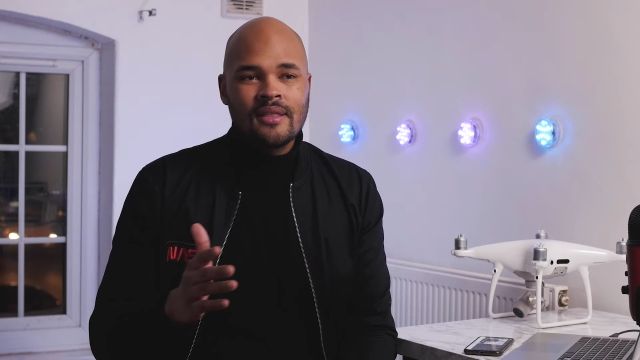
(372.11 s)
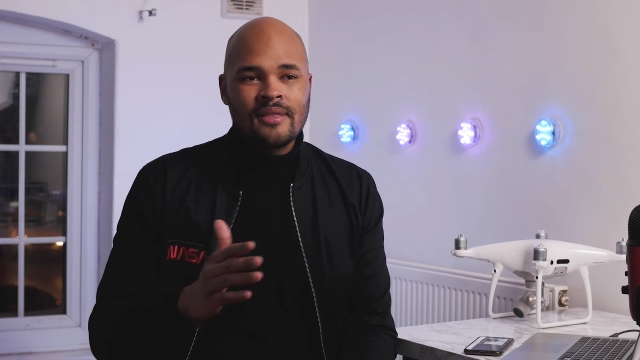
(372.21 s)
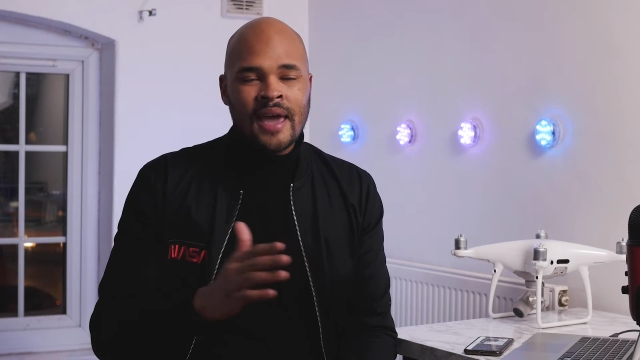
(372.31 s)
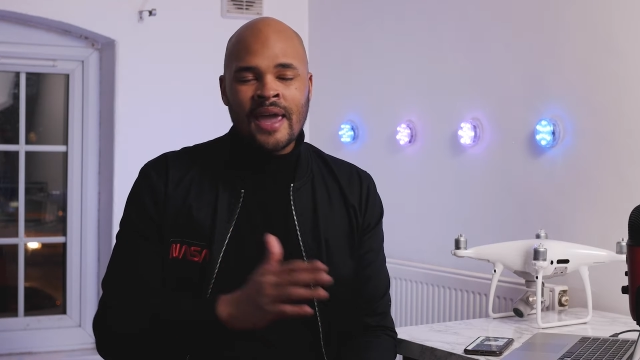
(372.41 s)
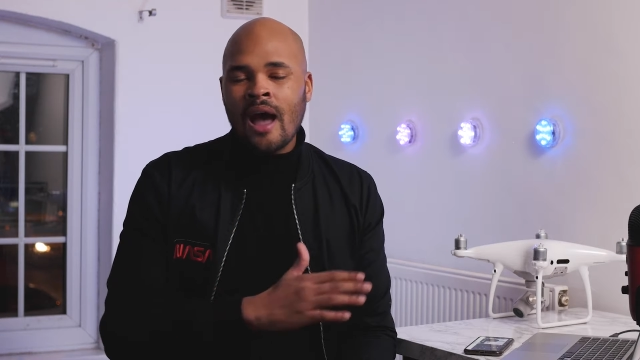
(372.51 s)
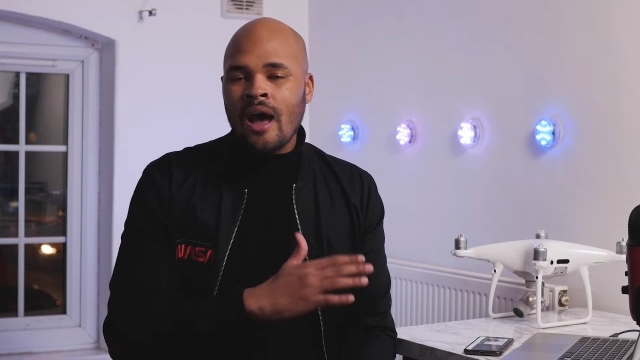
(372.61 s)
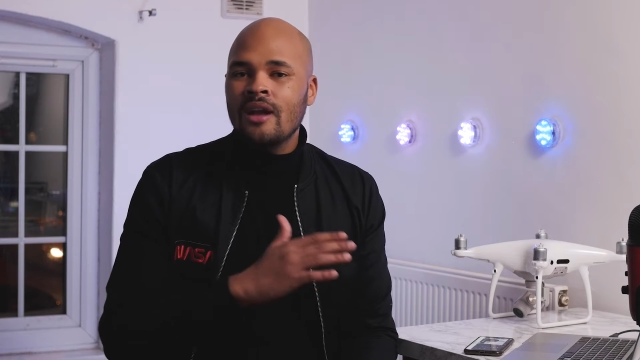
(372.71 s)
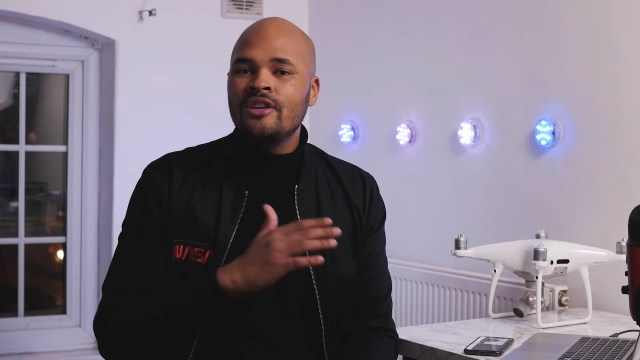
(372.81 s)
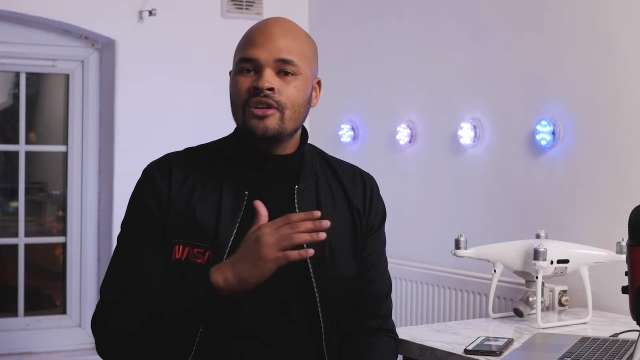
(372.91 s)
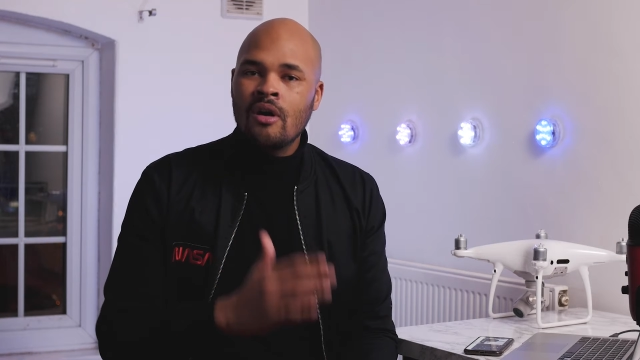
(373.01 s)
they
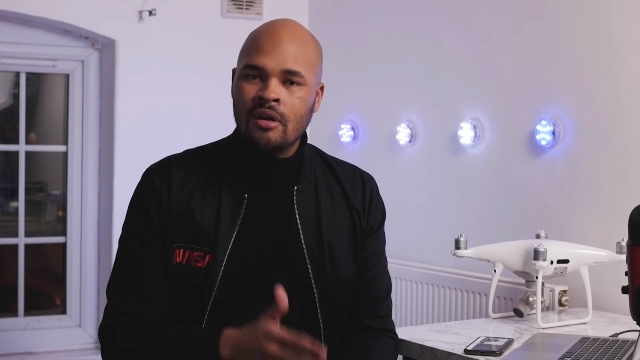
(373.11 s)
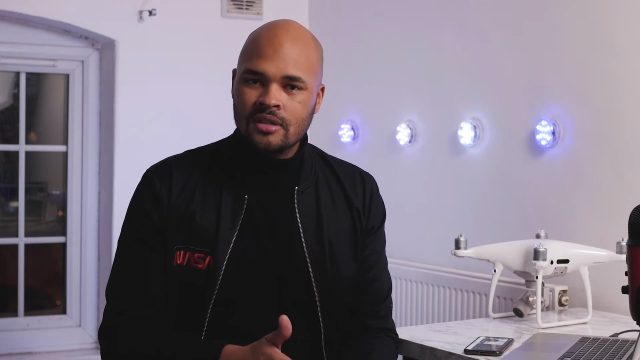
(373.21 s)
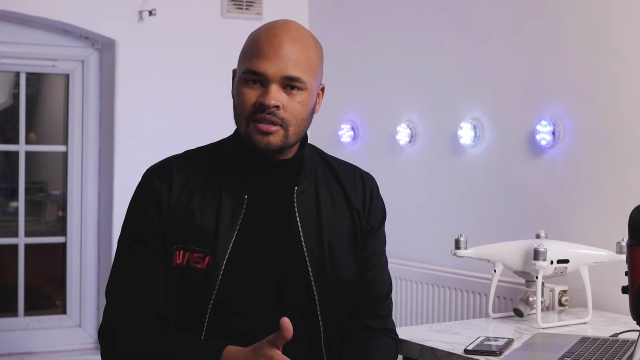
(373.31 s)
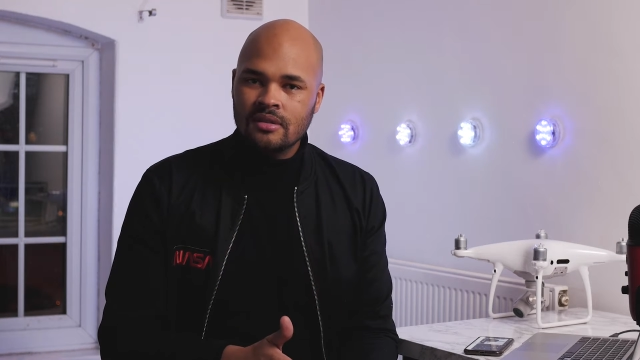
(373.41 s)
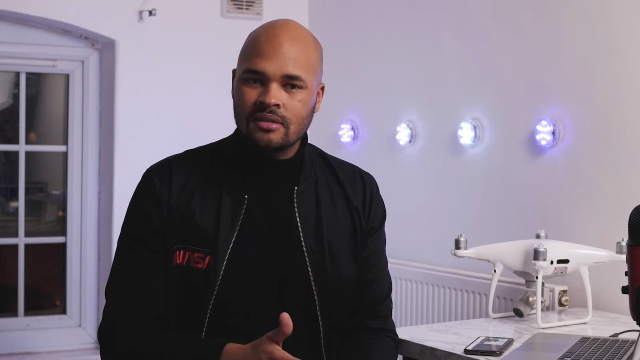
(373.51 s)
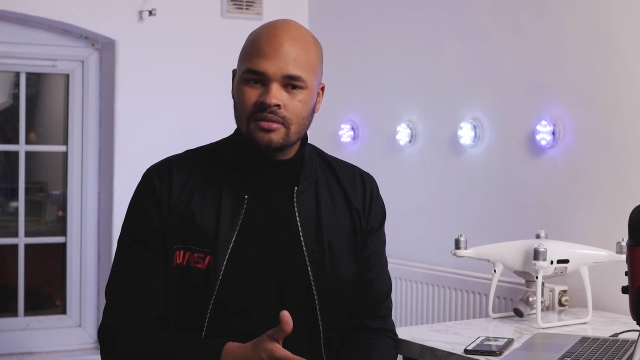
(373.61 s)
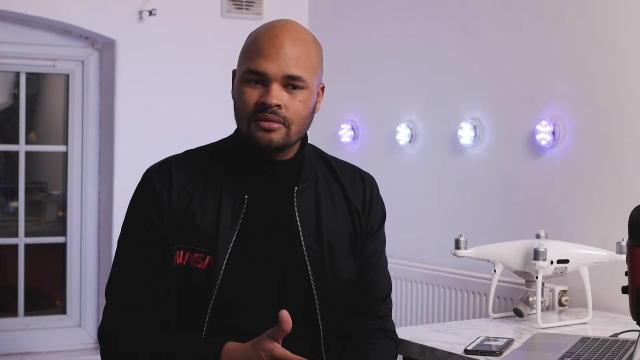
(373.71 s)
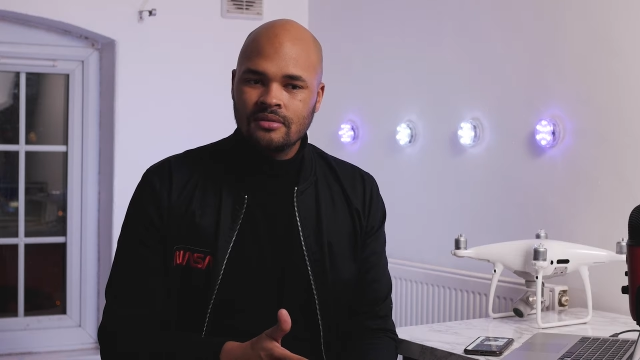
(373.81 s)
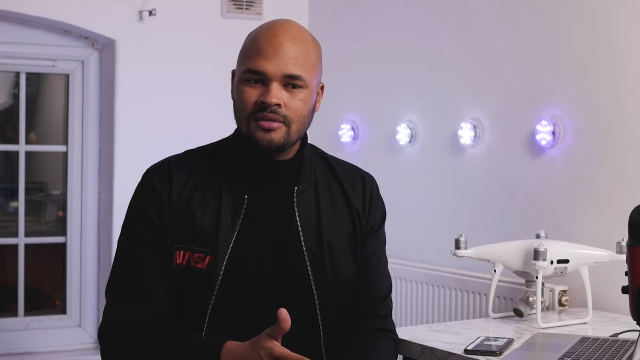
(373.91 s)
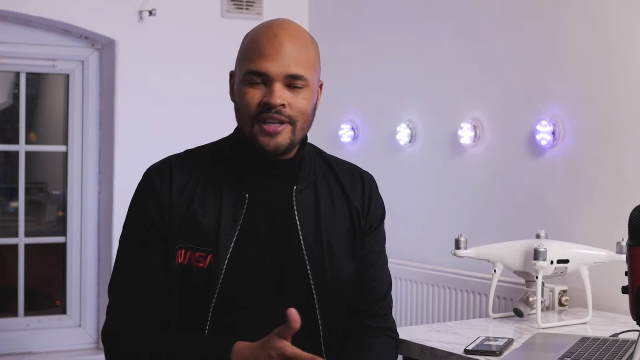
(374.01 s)
are not
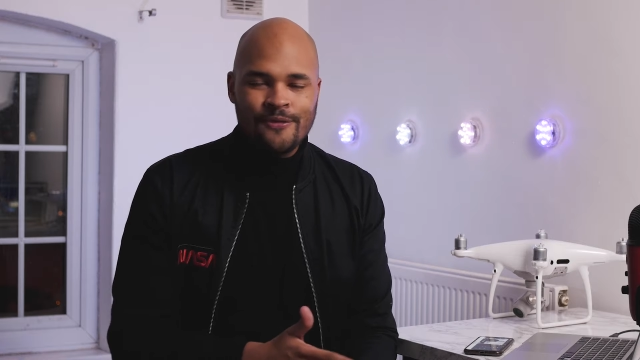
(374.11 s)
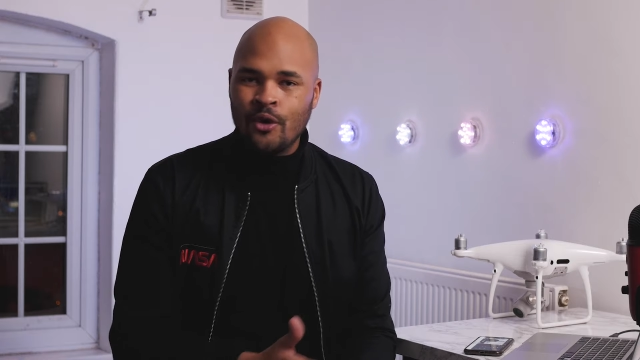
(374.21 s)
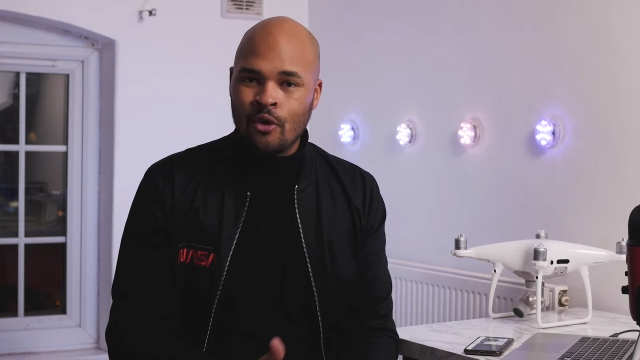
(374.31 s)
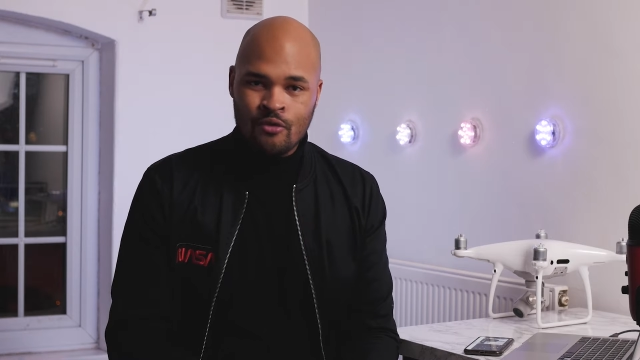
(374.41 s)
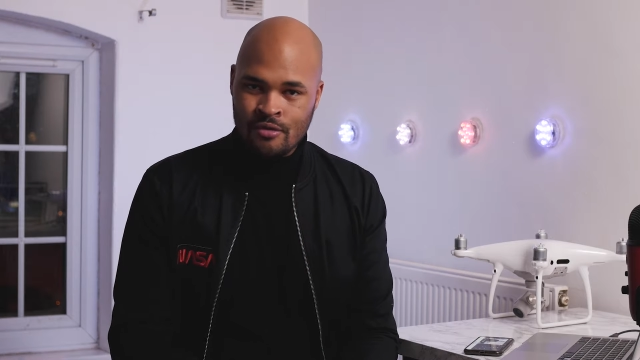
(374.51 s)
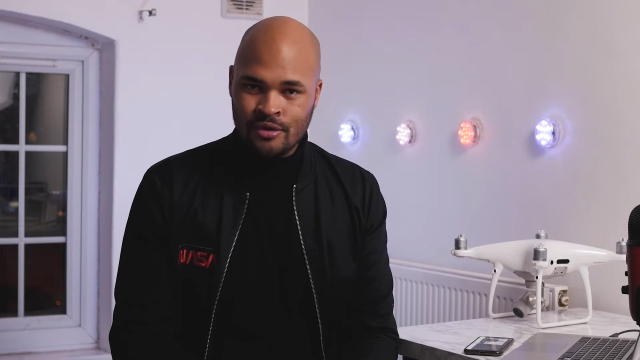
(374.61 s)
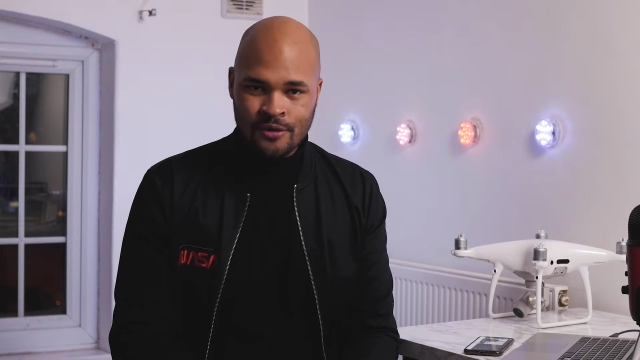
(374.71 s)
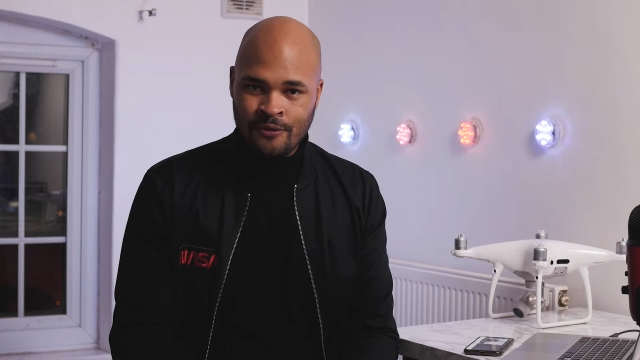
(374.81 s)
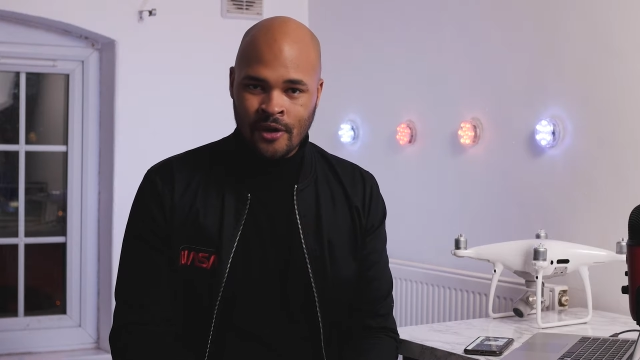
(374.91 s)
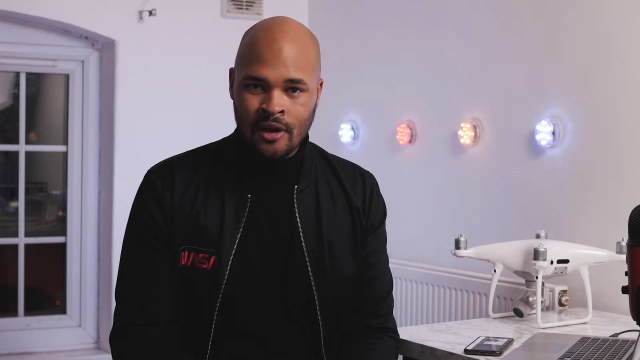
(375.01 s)
difficult rules
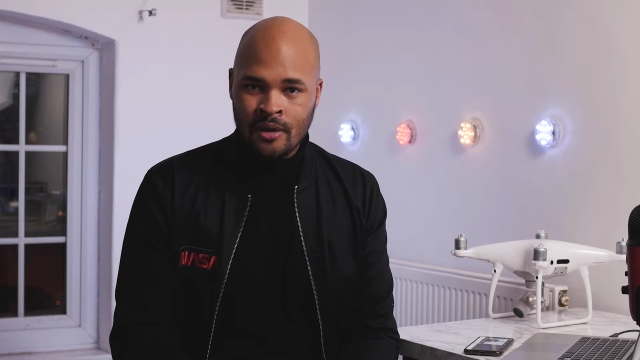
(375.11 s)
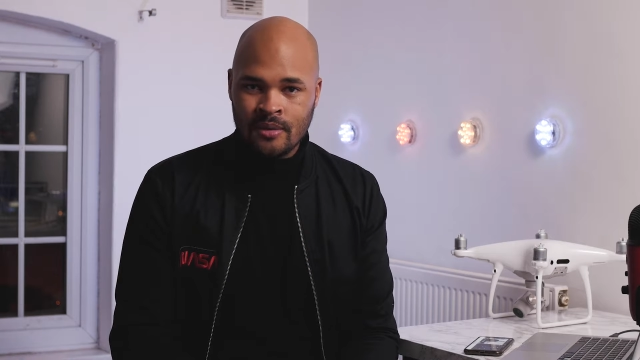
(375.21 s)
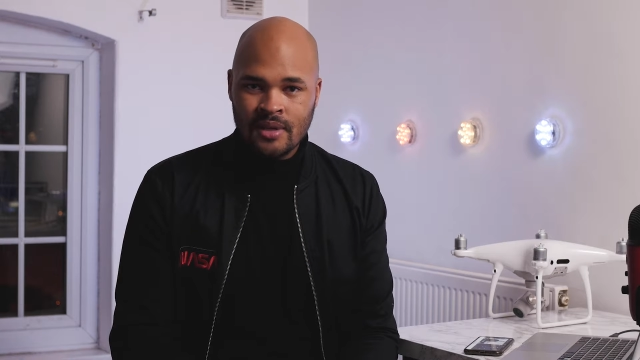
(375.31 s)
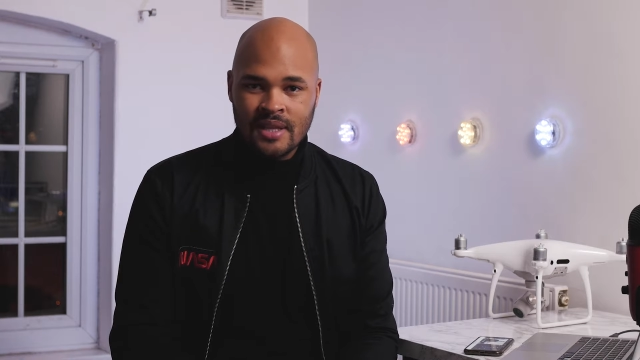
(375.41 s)
to follow.